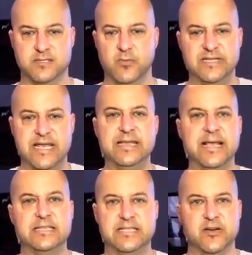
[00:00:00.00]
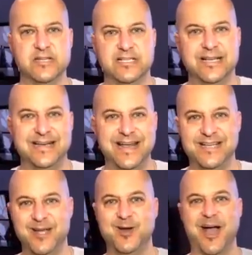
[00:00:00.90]
We take that seriously at
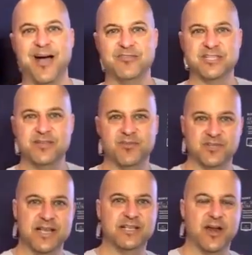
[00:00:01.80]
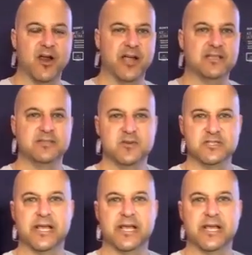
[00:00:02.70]
NETGEAR, obviously protecting our customers.